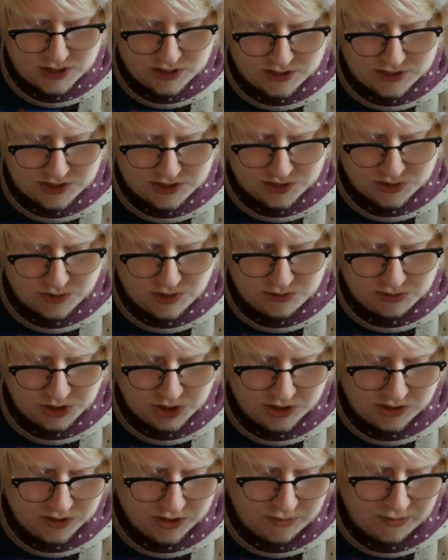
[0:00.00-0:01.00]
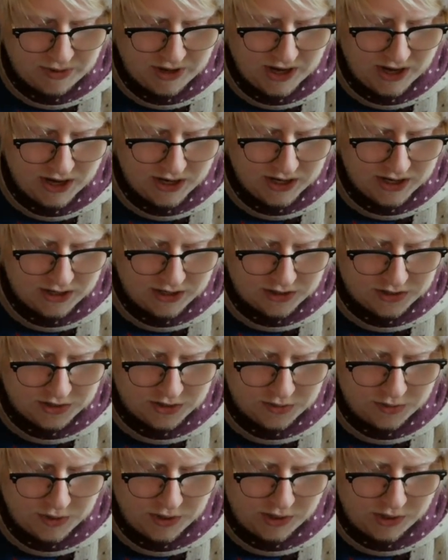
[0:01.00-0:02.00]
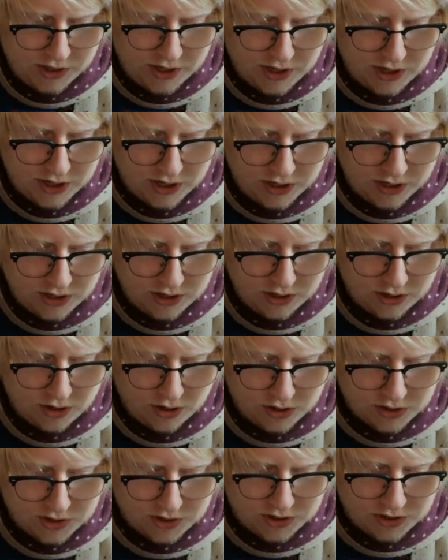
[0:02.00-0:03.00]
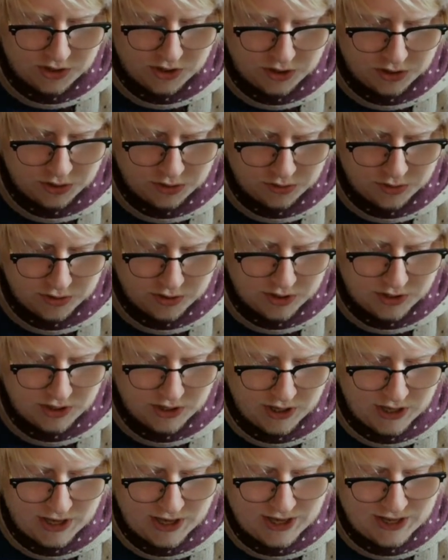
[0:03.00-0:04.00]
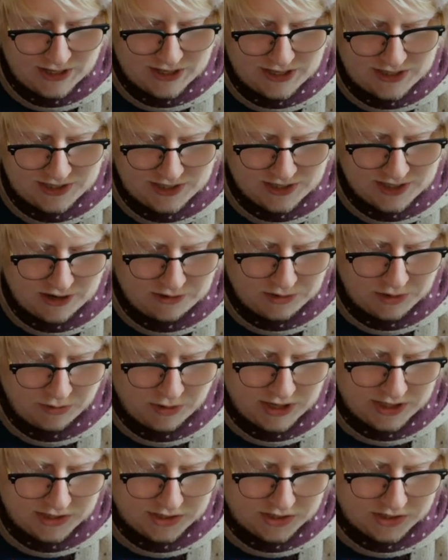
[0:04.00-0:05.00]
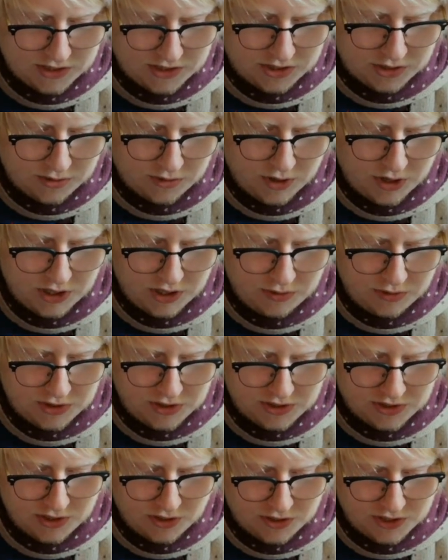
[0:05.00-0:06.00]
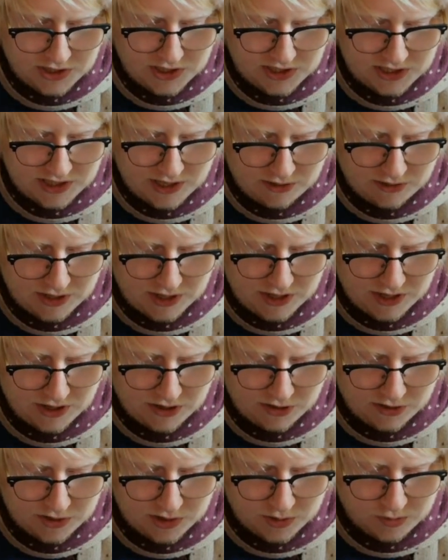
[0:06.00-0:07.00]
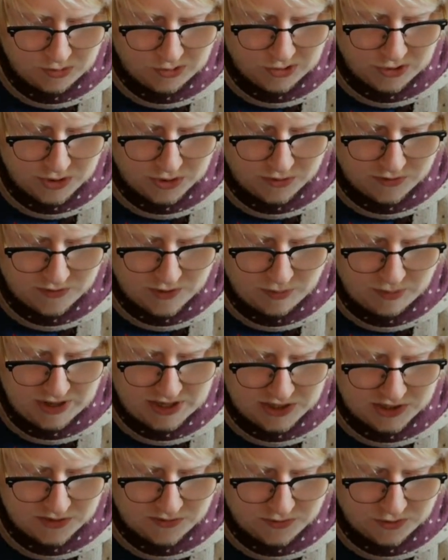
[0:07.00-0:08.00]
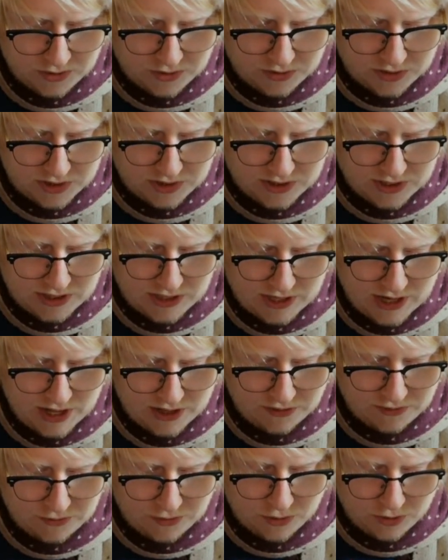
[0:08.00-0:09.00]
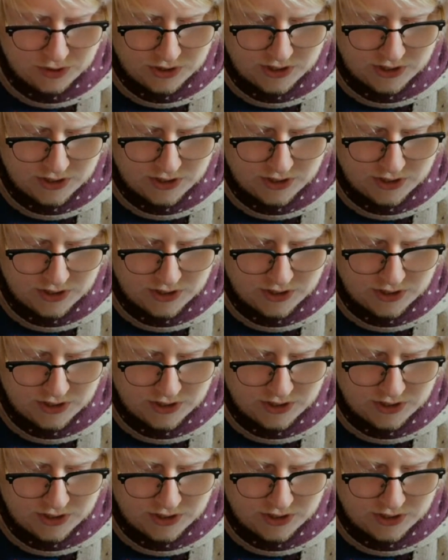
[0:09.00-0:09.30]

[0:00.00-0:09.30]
description on the back. Tsjoe, got Star Trek. This is how we went to Hollywood. Salty sour like ghost, brewed with the best fruits California